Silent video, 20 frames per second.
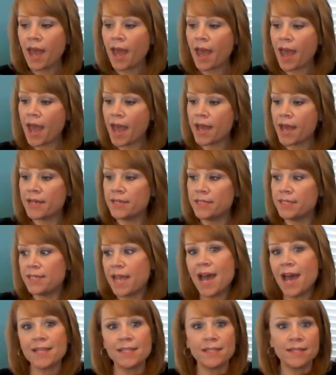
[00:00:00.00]
And
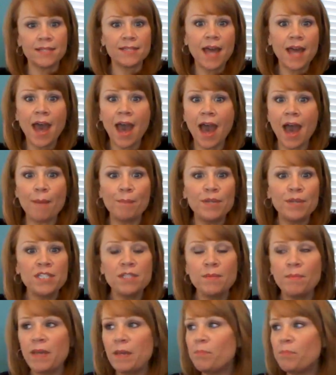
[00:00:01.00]
yes, does that happen to
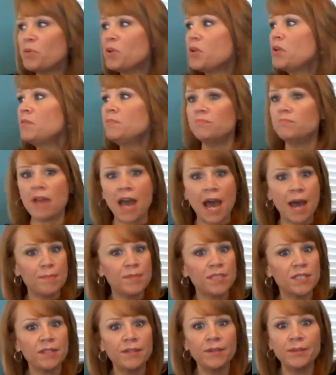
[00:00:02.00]
people?
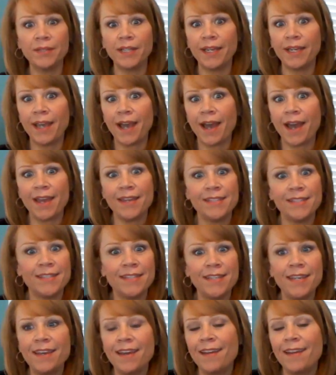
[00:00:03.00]
Absolutely. I
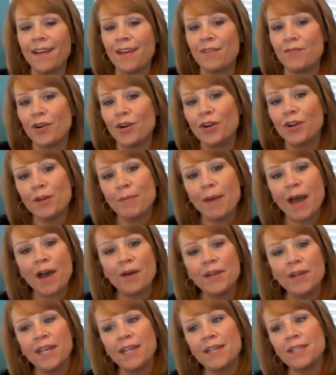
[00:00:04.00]
see it. I've heard
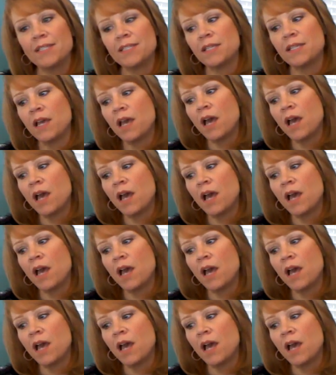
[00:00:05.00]
about it.